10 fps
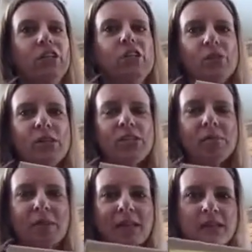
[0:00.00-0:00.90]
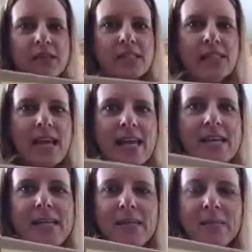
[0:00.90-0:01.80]
George's mother
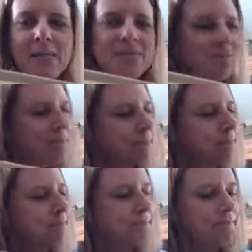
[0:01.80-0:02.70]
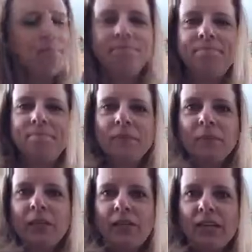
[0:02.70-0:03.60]
said, hmm,
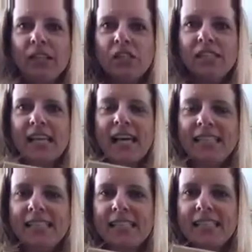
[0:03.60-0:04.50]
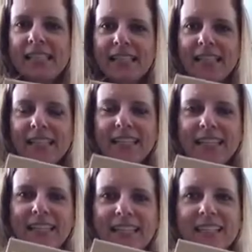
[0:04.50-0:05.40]
what do you think she says?
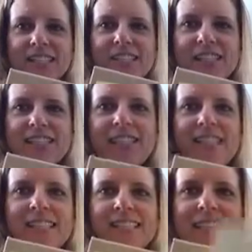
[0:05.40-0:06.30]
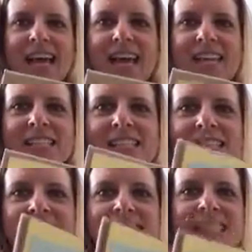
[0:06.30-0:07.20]
She
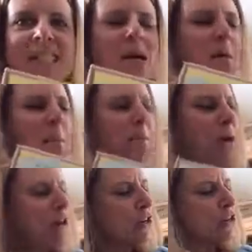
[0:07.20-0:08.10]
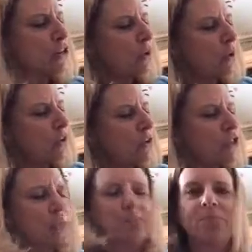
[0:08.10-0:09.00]
says, bark,
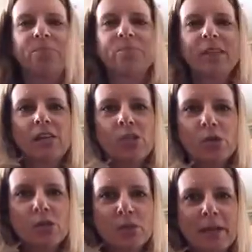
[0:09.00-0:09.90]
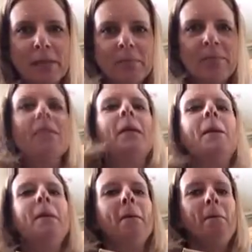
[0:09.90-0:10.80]
George. George went,
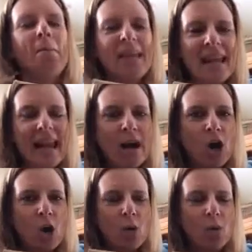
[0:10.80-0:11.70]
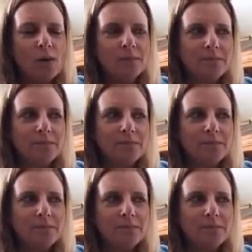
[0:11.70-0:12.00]
meow.